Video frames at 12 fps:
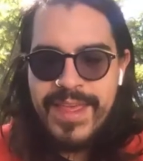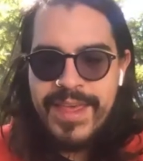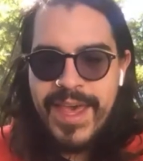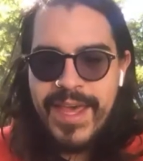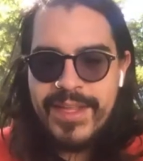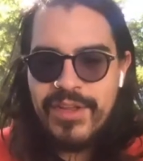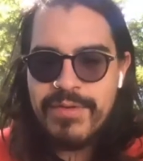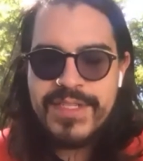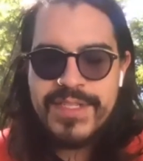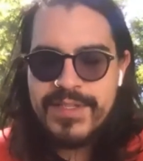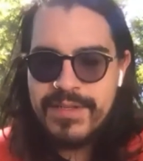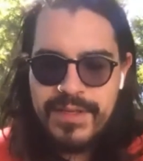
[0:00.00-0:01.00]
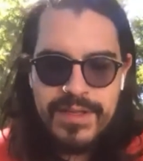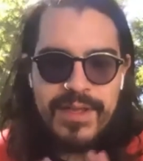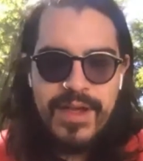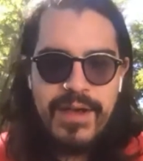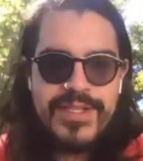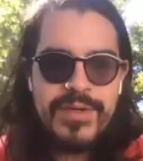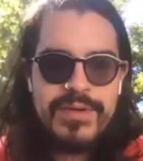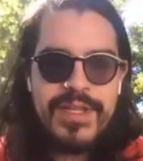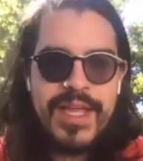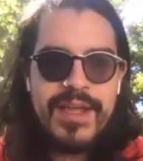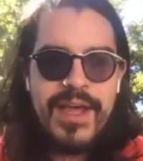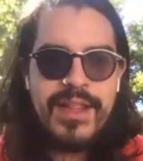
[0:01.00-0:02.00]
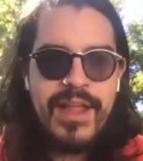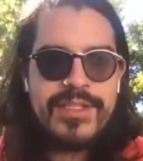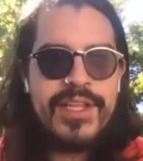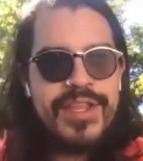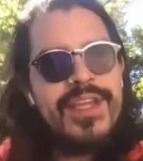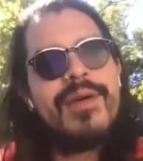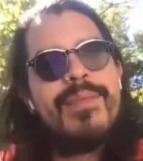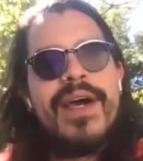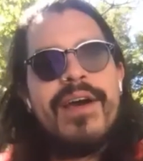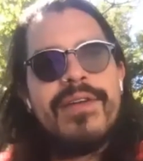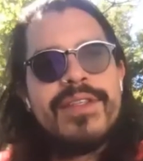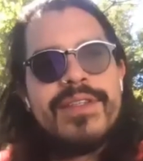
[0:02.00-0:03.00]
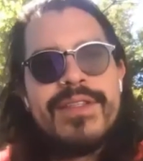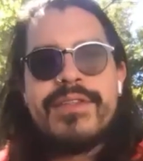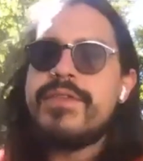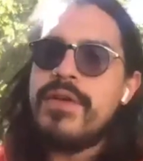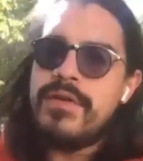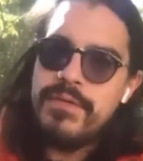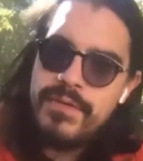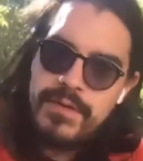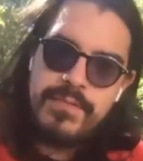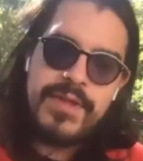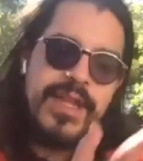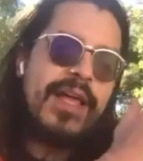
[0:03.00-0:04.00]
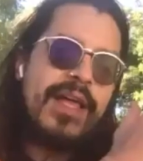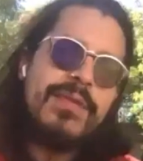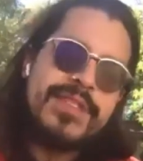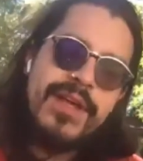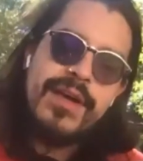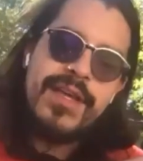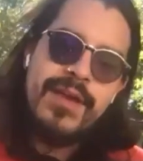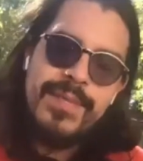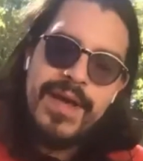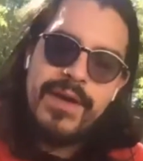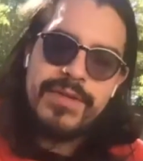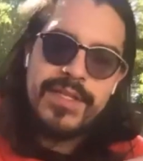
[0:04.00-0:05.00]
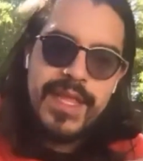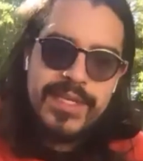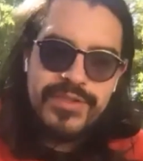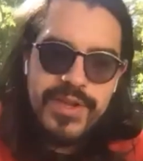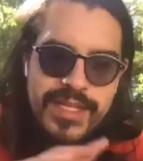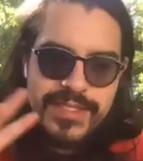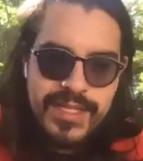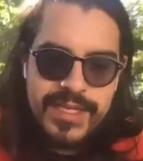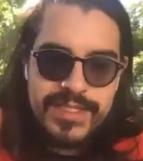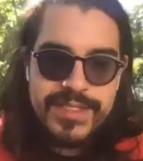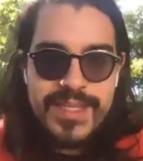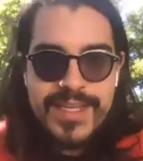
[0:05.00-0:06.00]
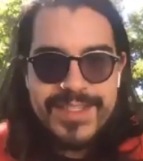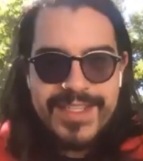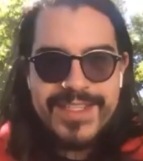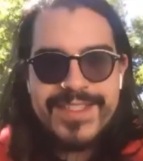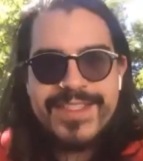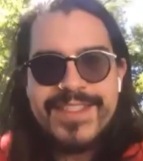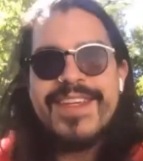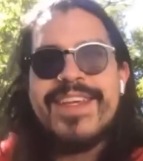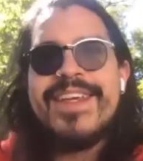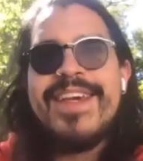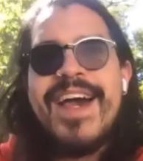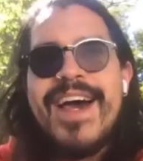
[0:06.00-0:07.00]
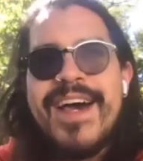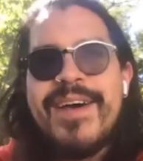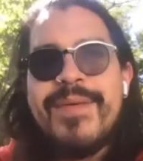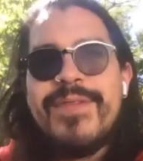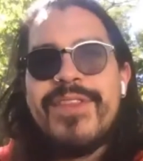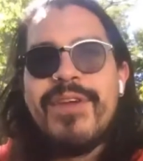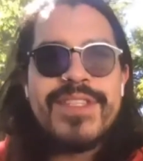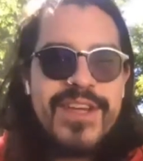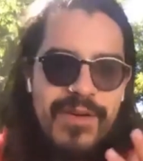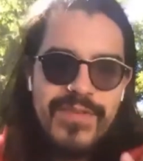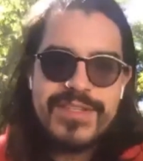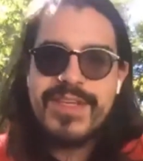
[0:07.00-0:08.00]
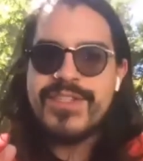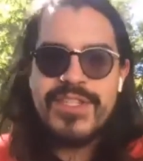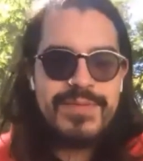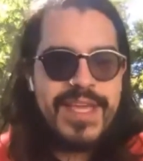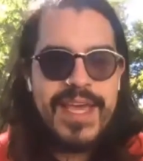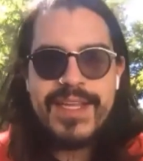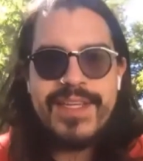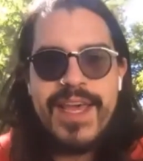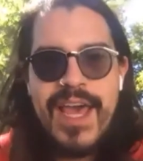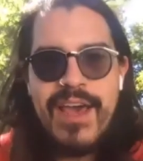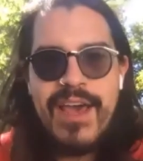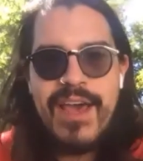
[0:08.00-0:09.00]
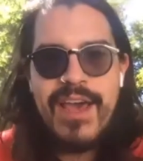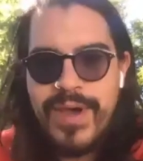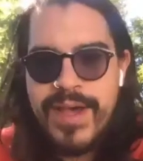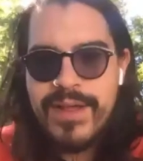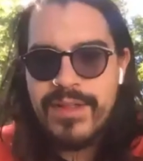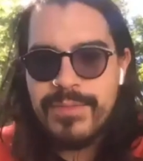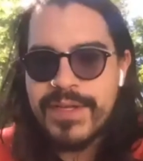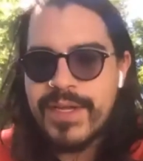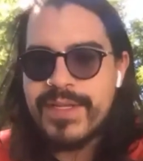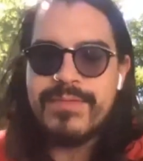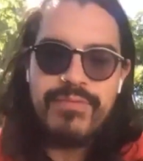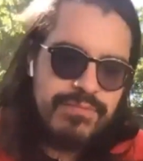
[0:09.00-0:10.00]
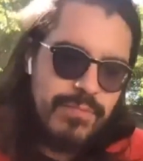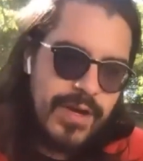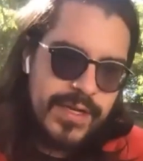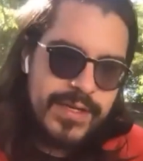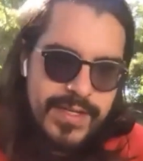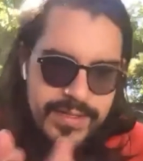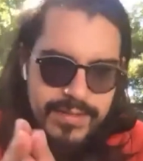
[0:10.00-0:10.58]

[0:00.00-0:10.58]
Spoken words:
And there was also like a lot to think about. So when Arianne was talking about that translated sentence, there was conversations we had to have as well, because one,